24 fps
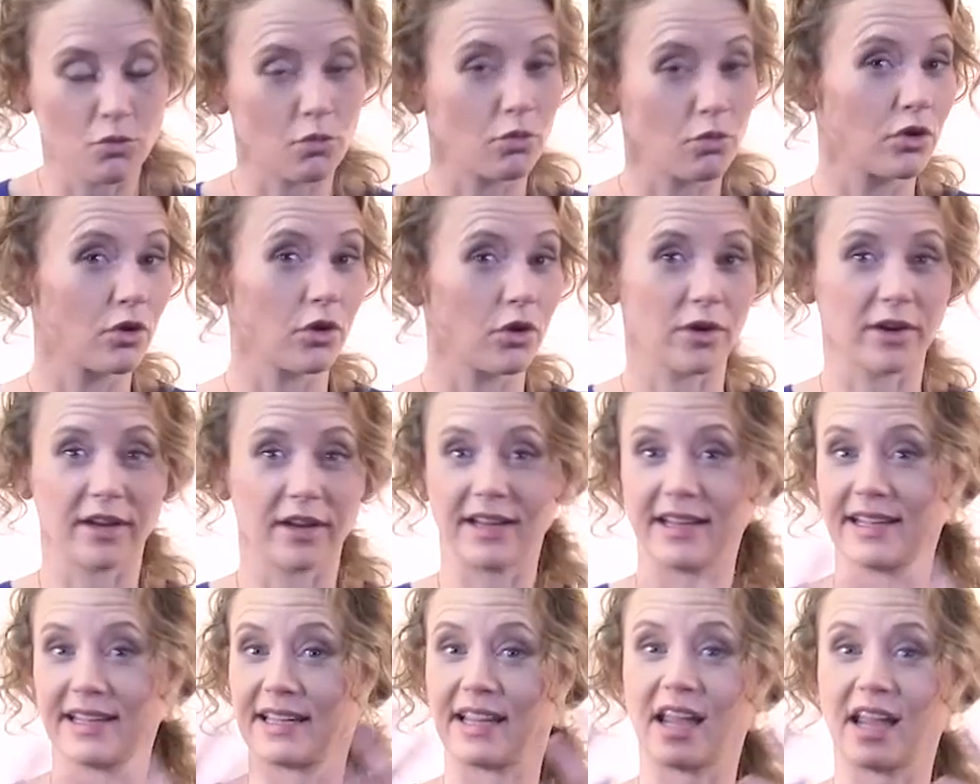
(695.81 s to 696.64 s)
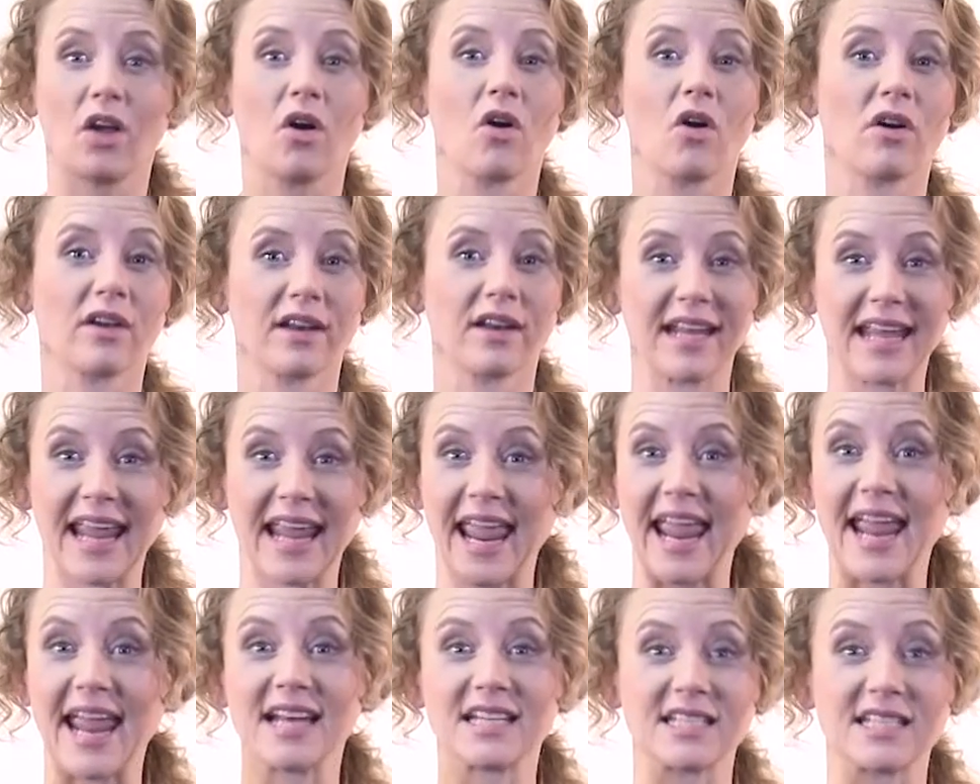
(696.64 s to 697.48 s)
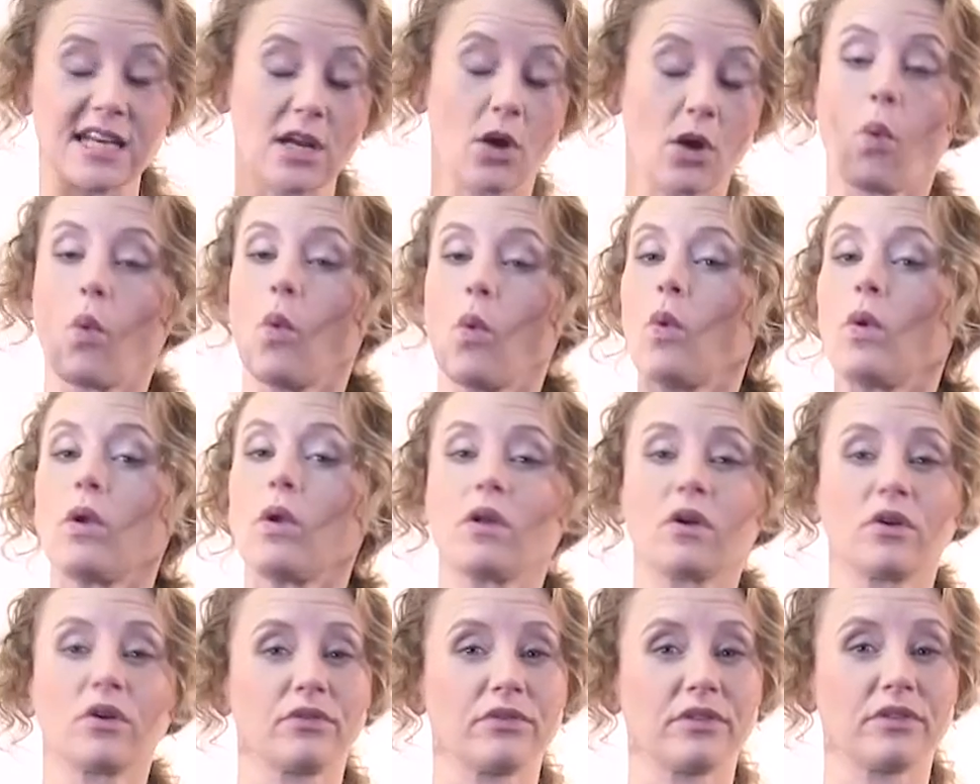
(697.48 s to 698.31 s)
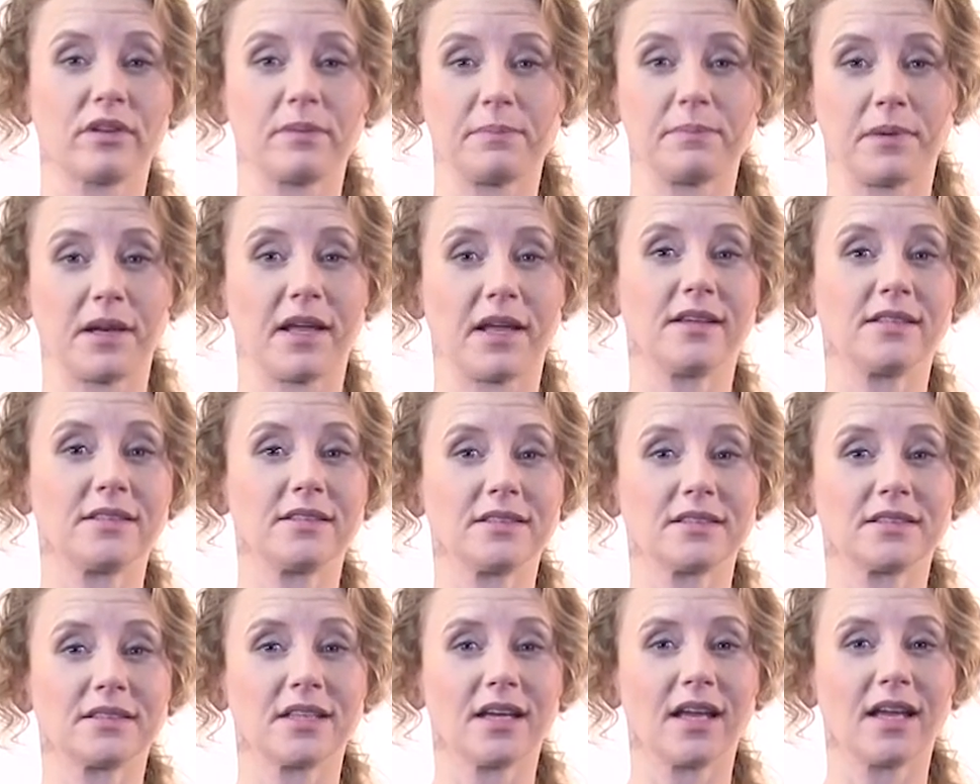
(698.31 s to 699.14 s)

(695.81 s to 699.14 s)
going chaotic, hectic, all over the place.